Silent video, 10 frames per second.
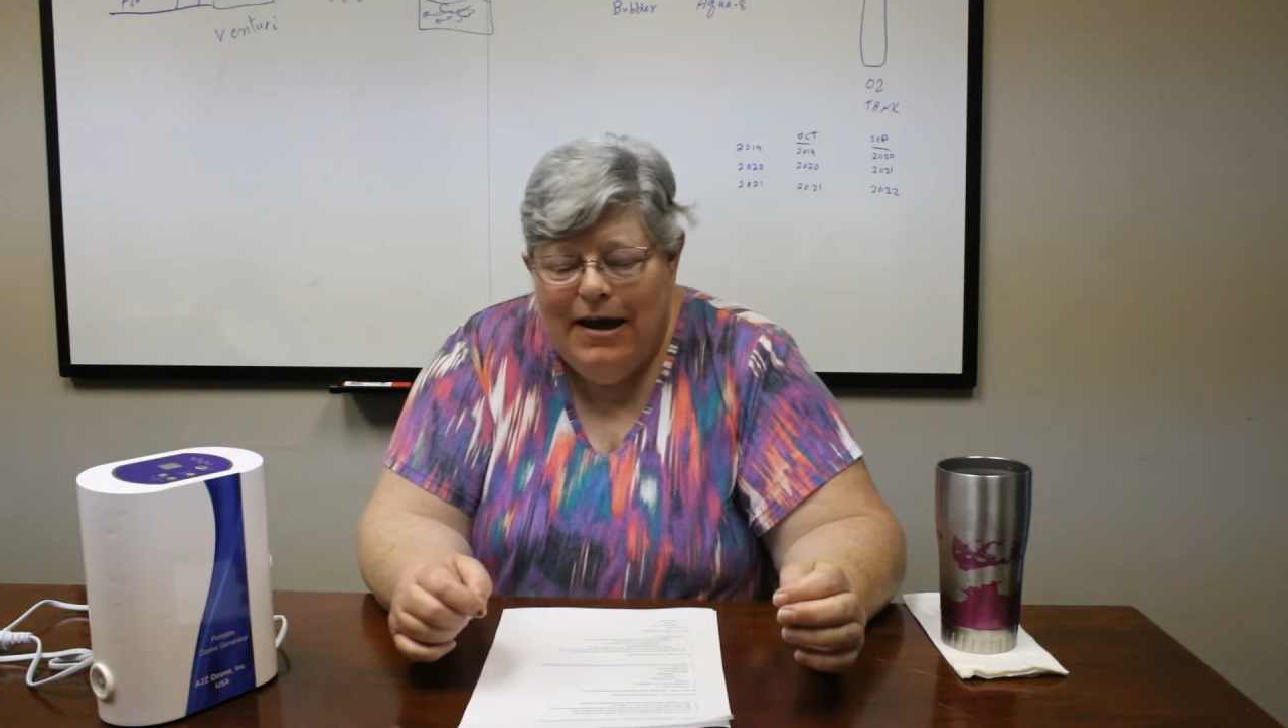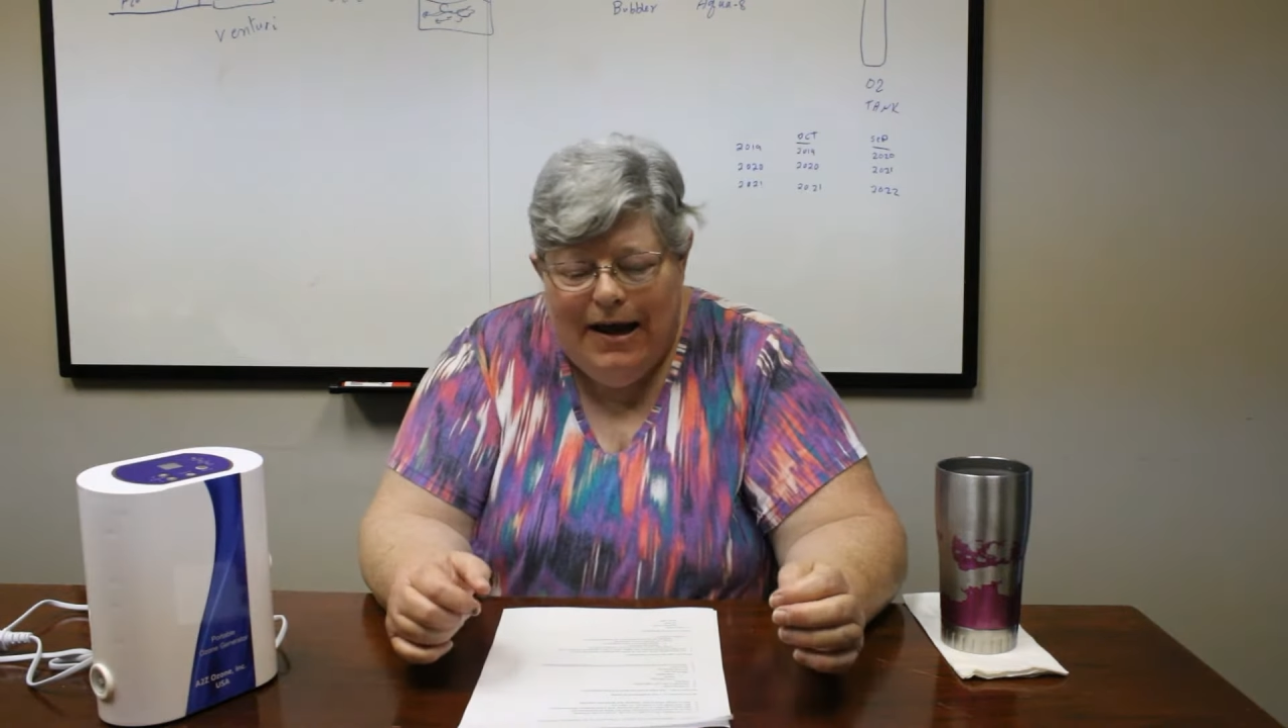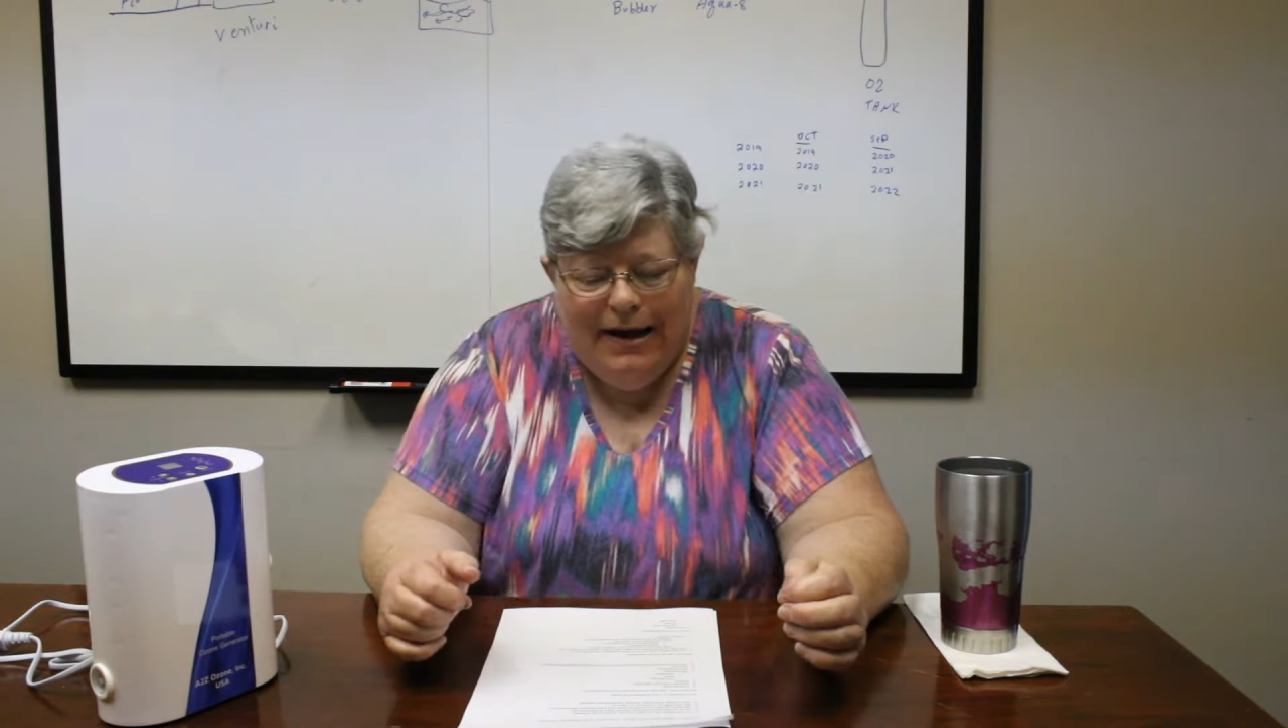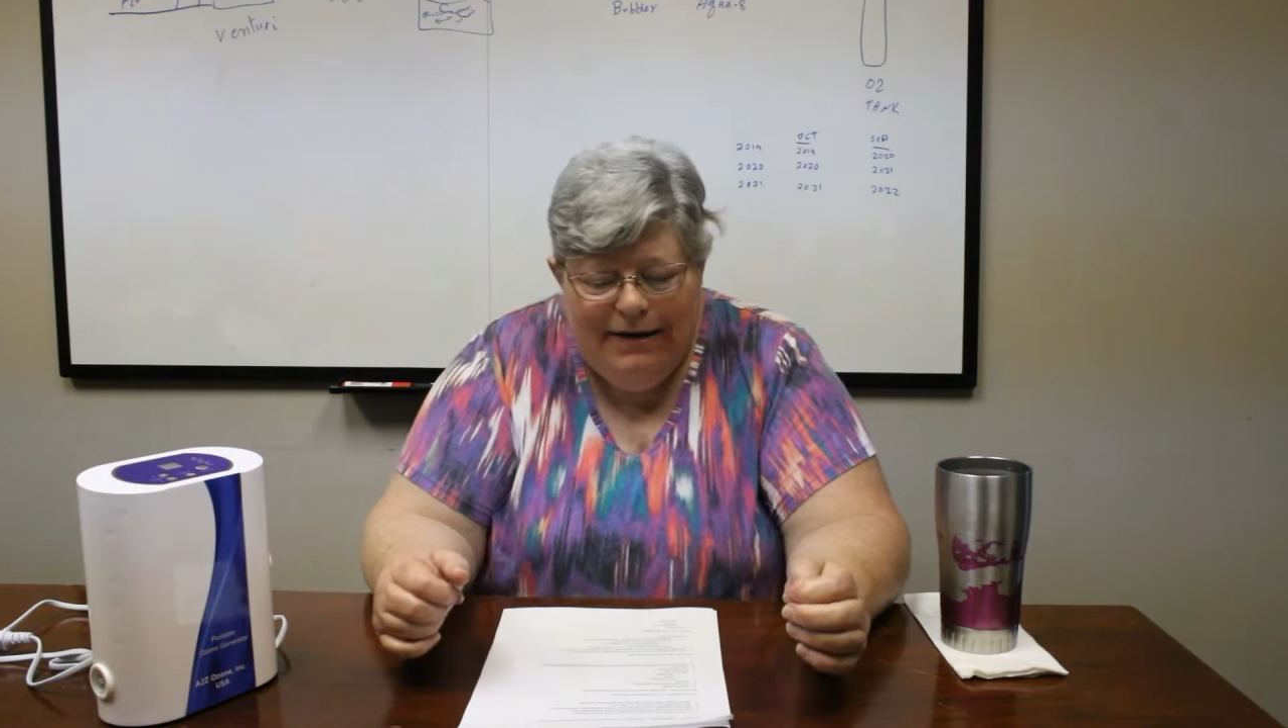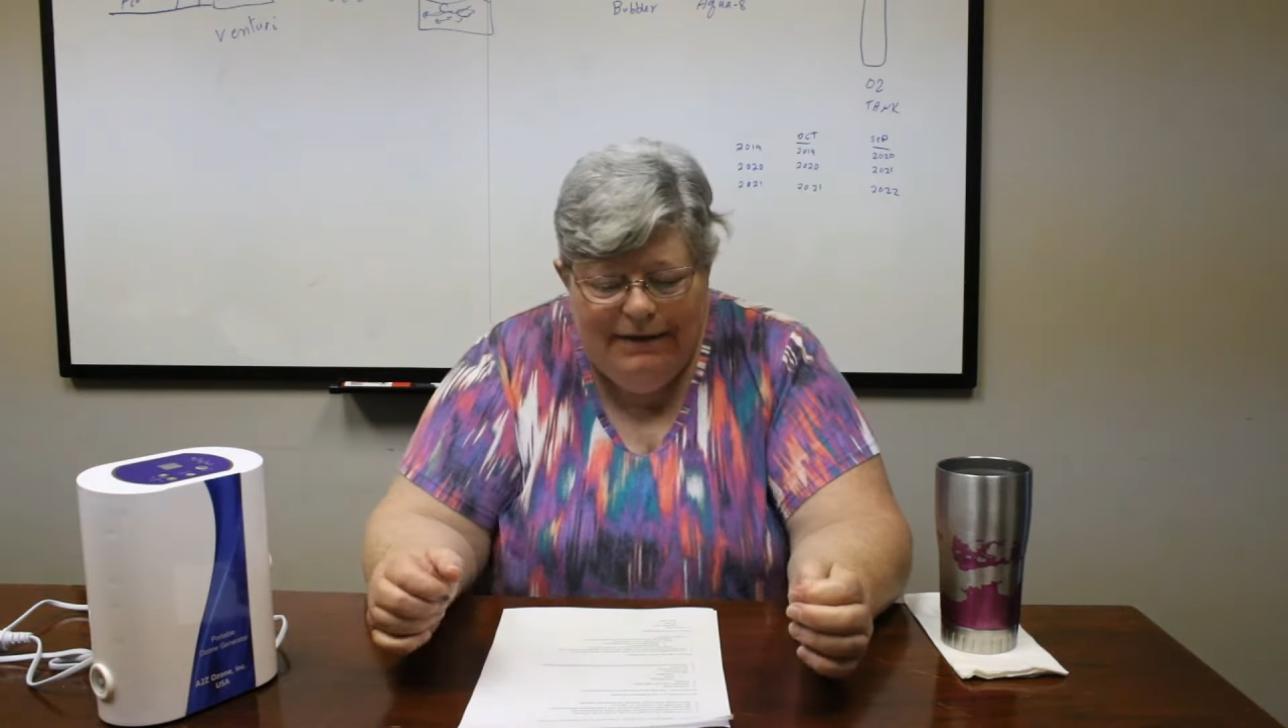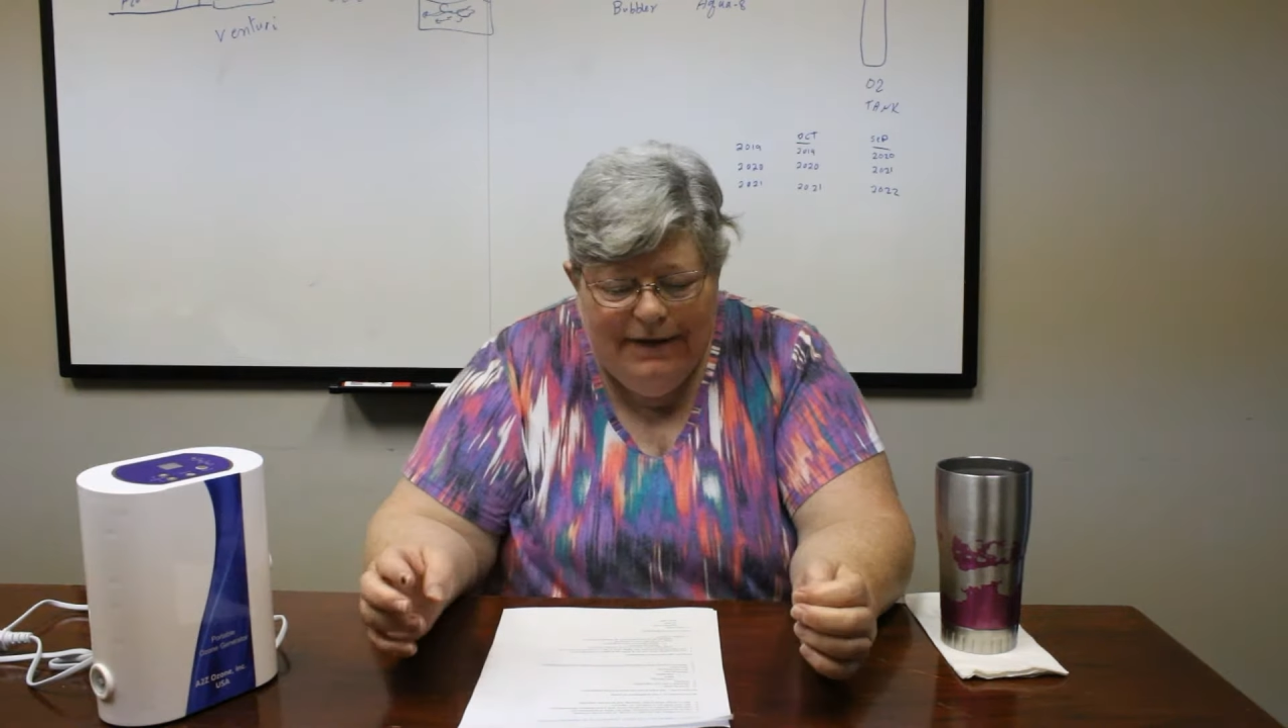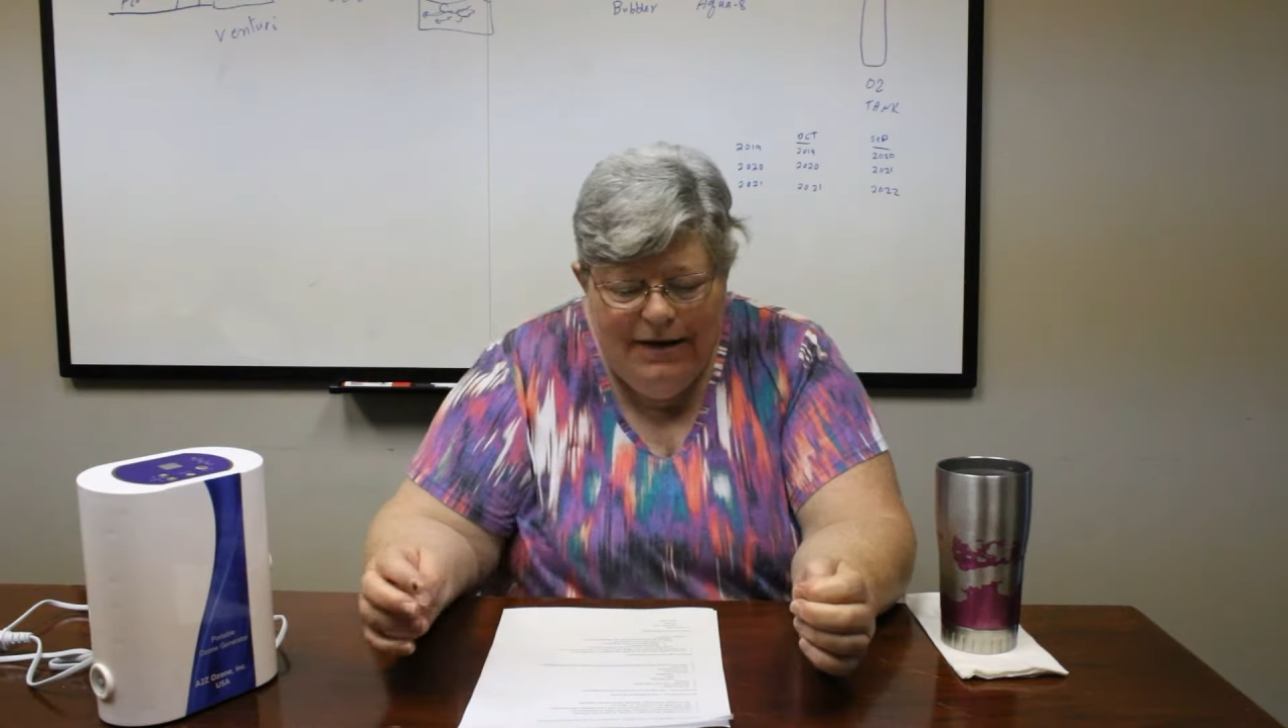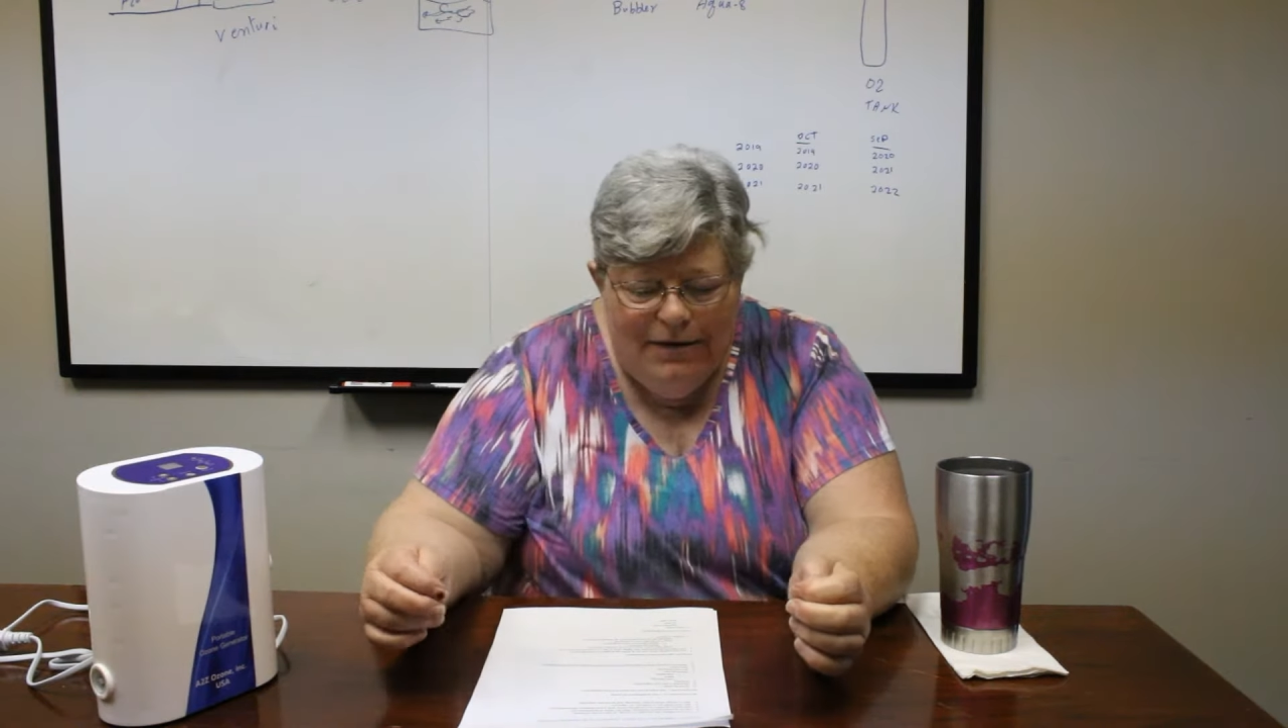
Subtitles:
A2Z